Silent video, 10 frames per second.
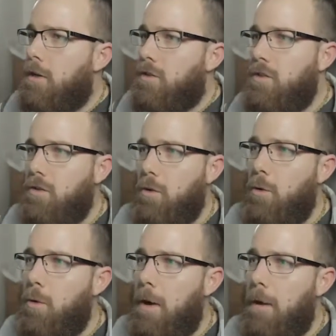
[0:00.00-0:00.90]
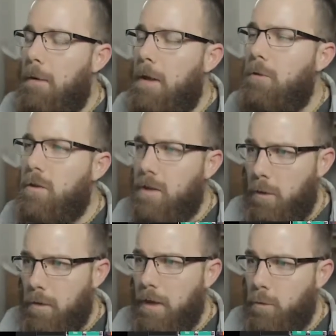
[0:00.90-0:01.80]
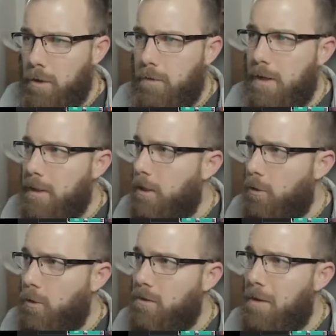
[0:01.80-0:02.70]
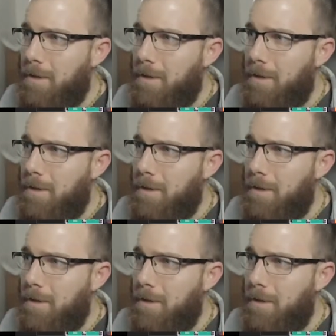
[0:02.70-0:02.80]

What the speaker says: So it looks like that's what you've done here, Chris.